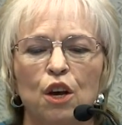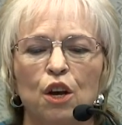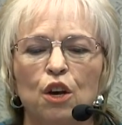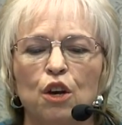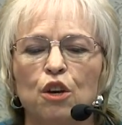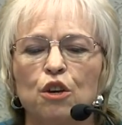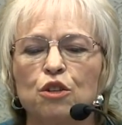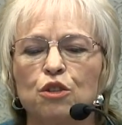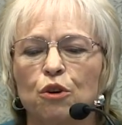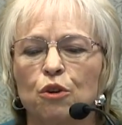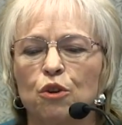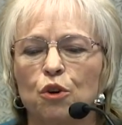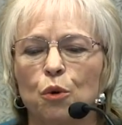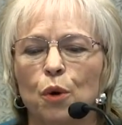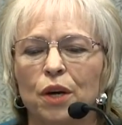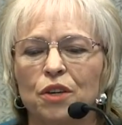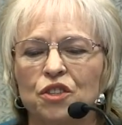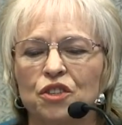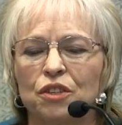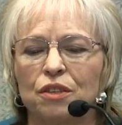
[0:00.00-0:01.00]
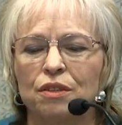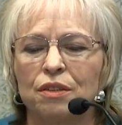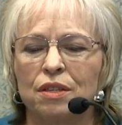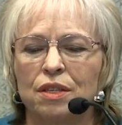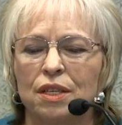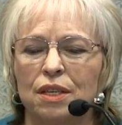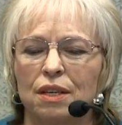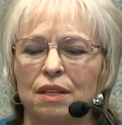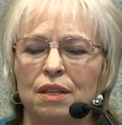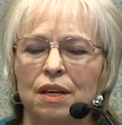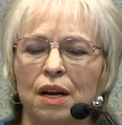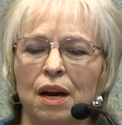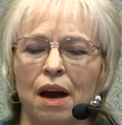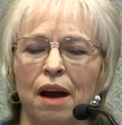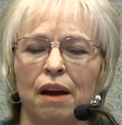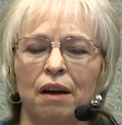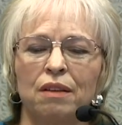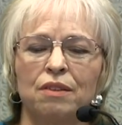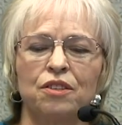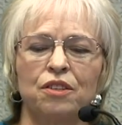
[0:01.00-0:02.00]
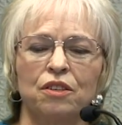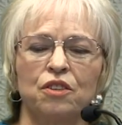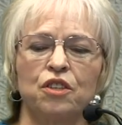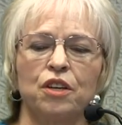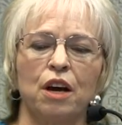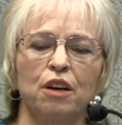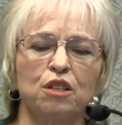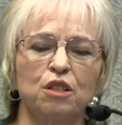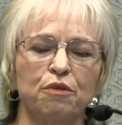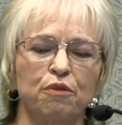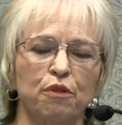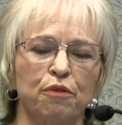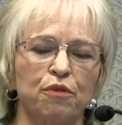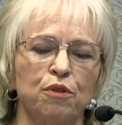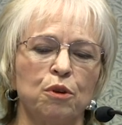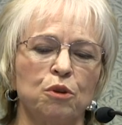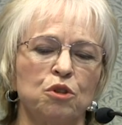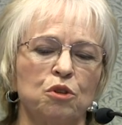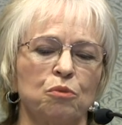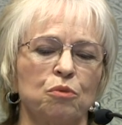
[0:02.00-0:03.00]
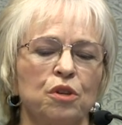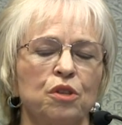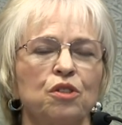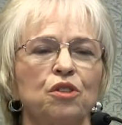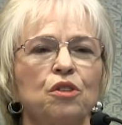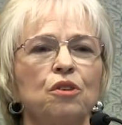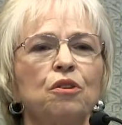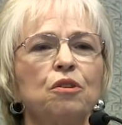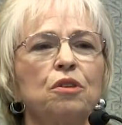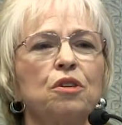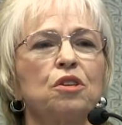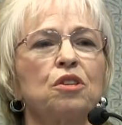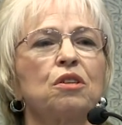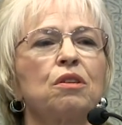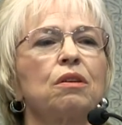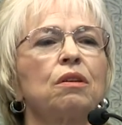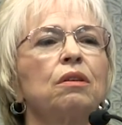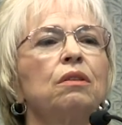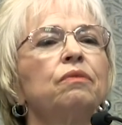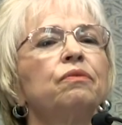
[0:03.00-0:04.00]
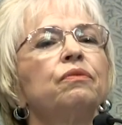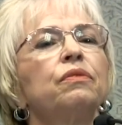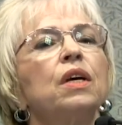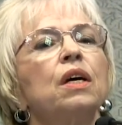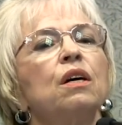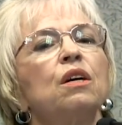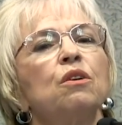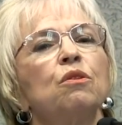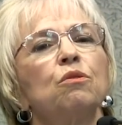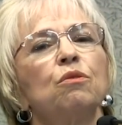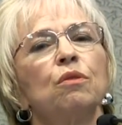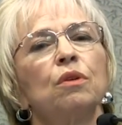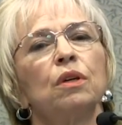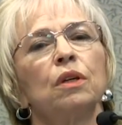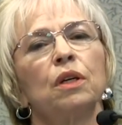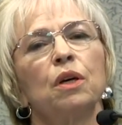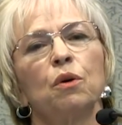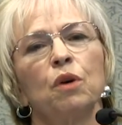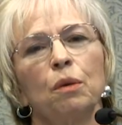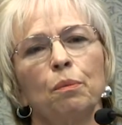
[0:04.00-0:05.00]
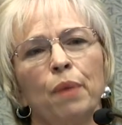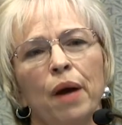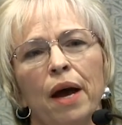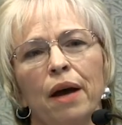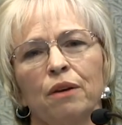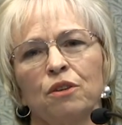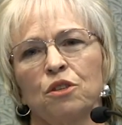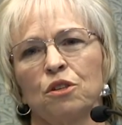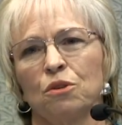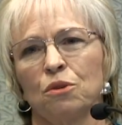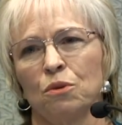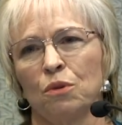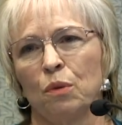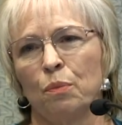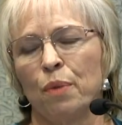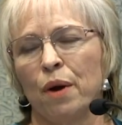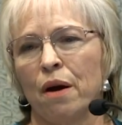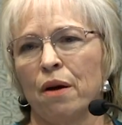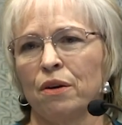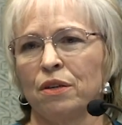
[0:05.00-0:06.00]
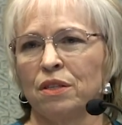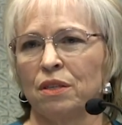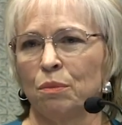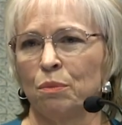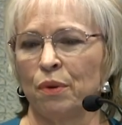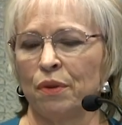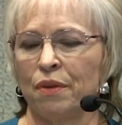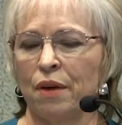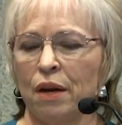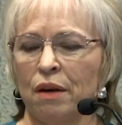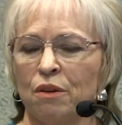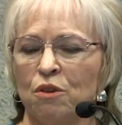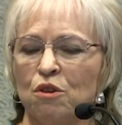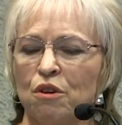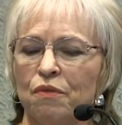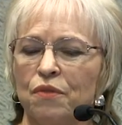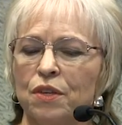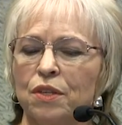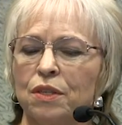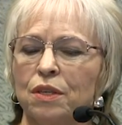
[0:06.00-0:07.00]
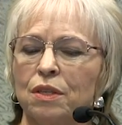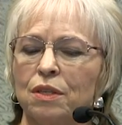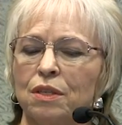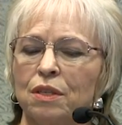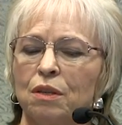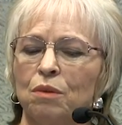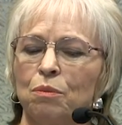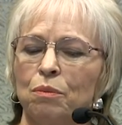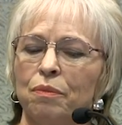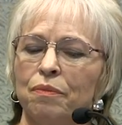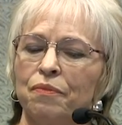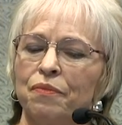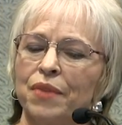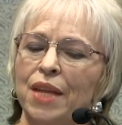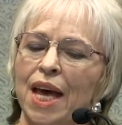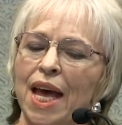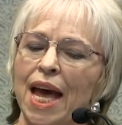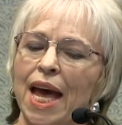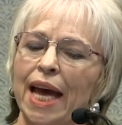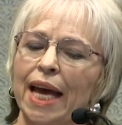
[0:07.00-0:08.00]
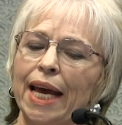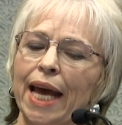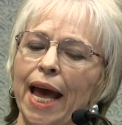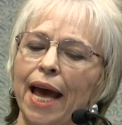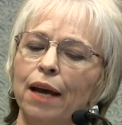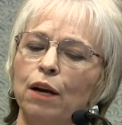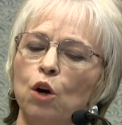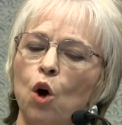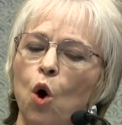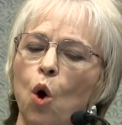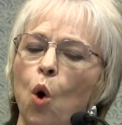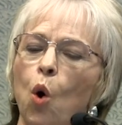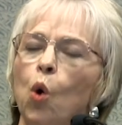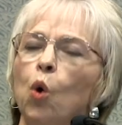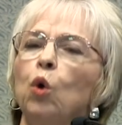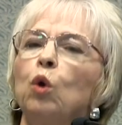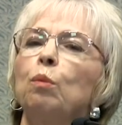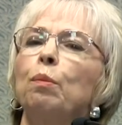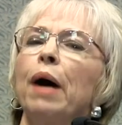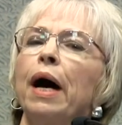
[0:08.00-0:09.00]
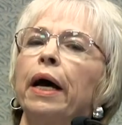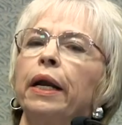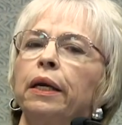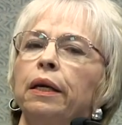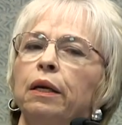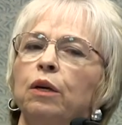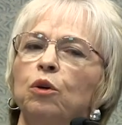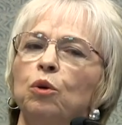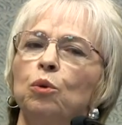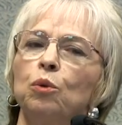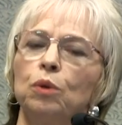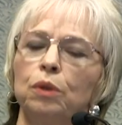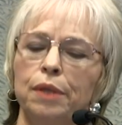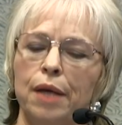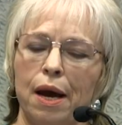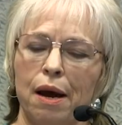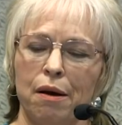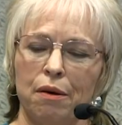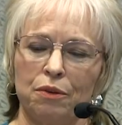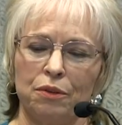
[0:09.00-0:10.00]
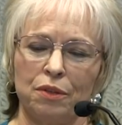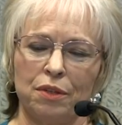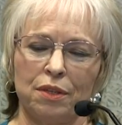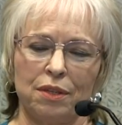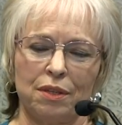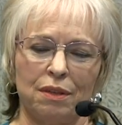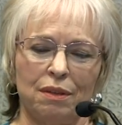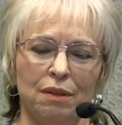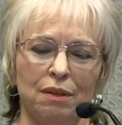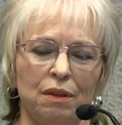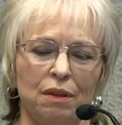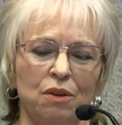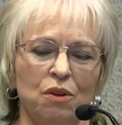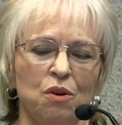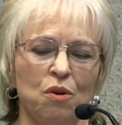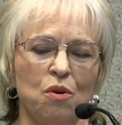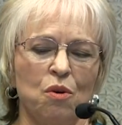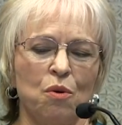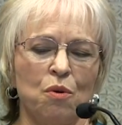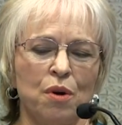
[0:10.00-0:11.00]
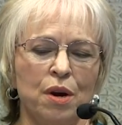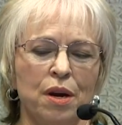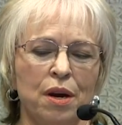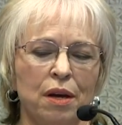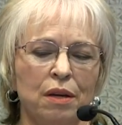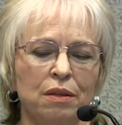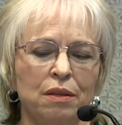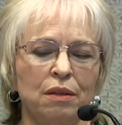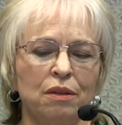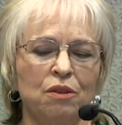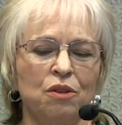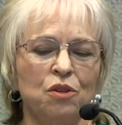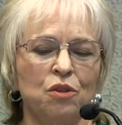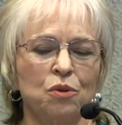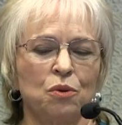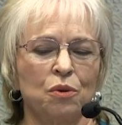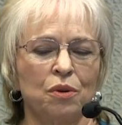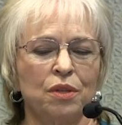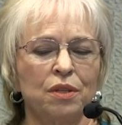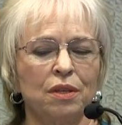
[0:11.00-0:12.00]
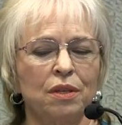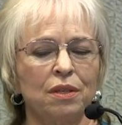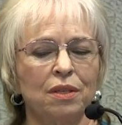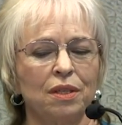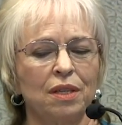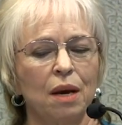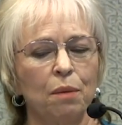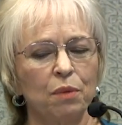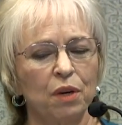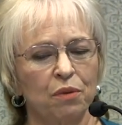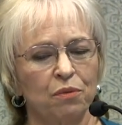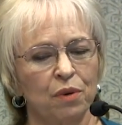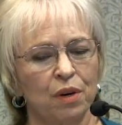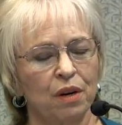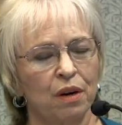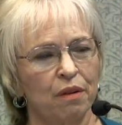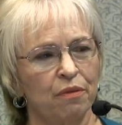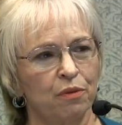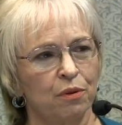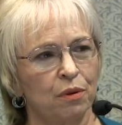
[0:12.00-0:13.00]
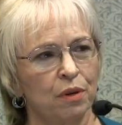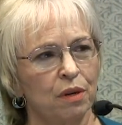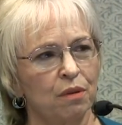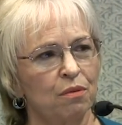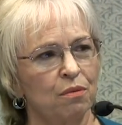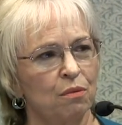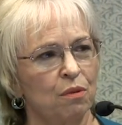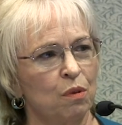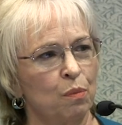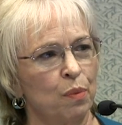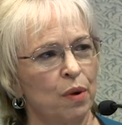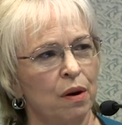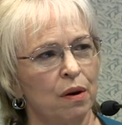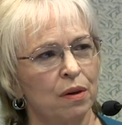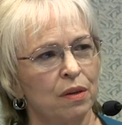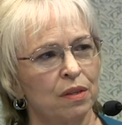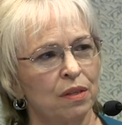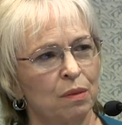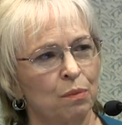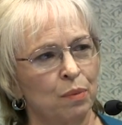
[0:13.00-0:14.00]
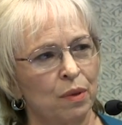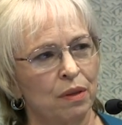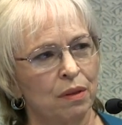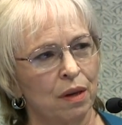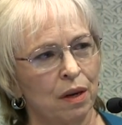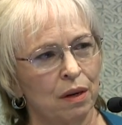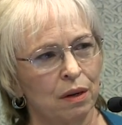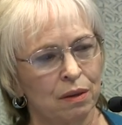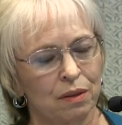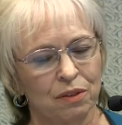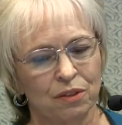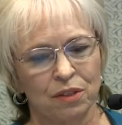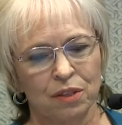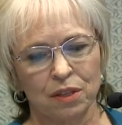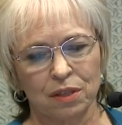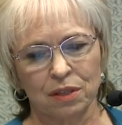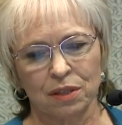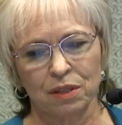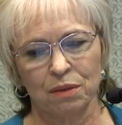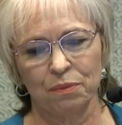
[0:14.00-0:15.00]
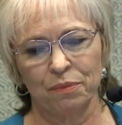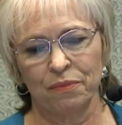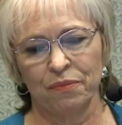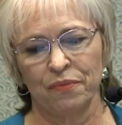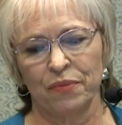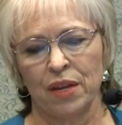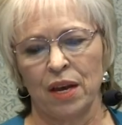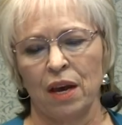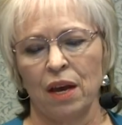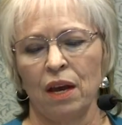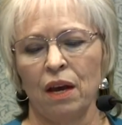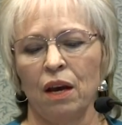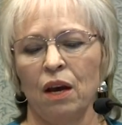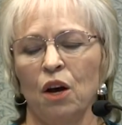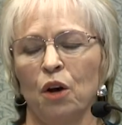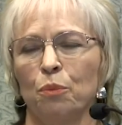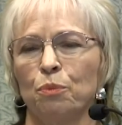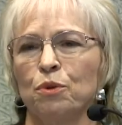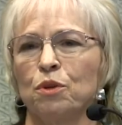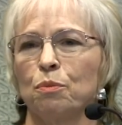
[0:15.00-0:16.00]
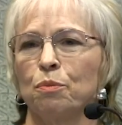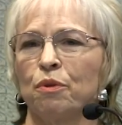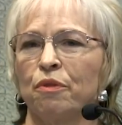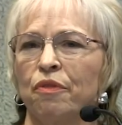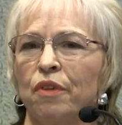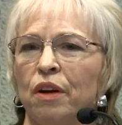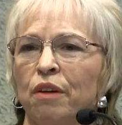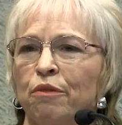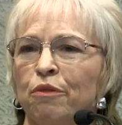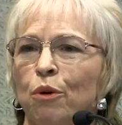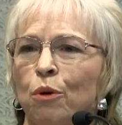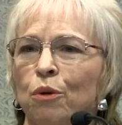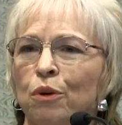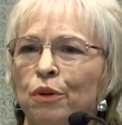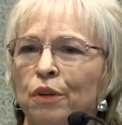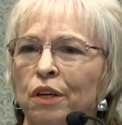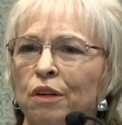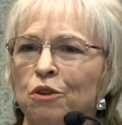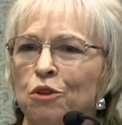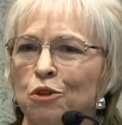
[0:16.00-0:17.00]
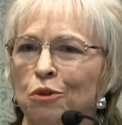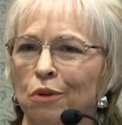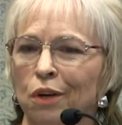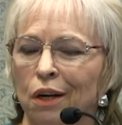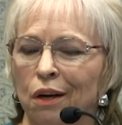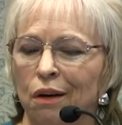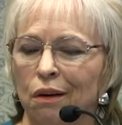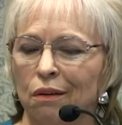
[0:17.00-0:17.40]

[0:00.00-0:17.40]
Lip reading: So the questions that I suggest for future research, going back to the parasympathetic nervous system, can whole body cool downs oriented towards systemic recovery through the parasympathetic system help to prevent vocal injury.